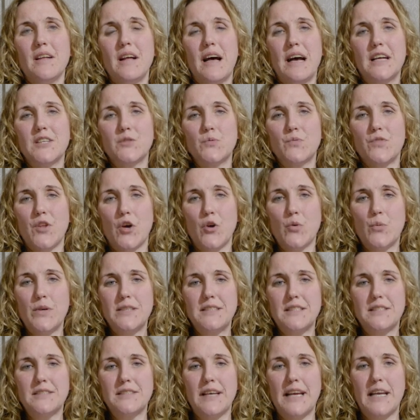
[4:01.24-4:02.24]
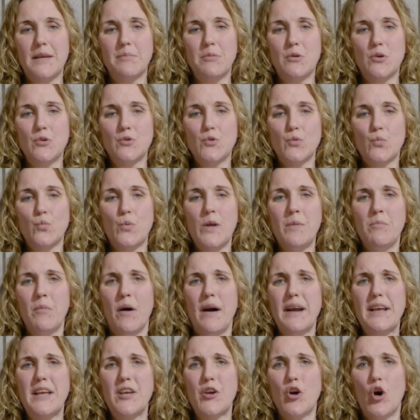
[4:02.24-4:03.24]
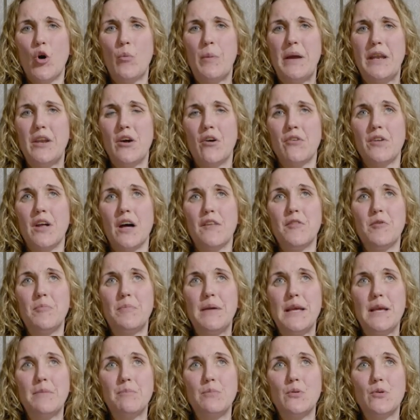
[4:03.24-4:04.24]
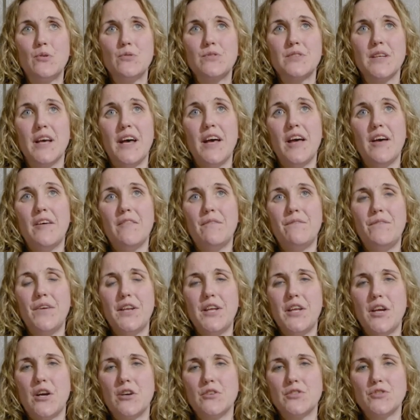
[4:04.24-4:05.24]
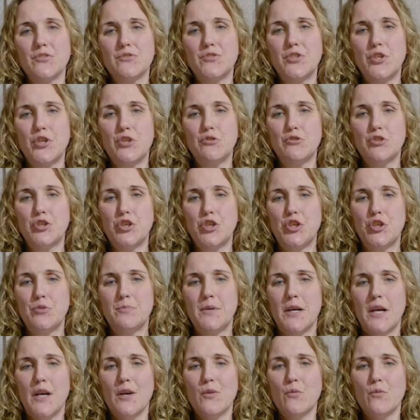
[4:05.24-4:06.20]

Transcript: as though we're disabled, we might comment on other people's videos on YouTube,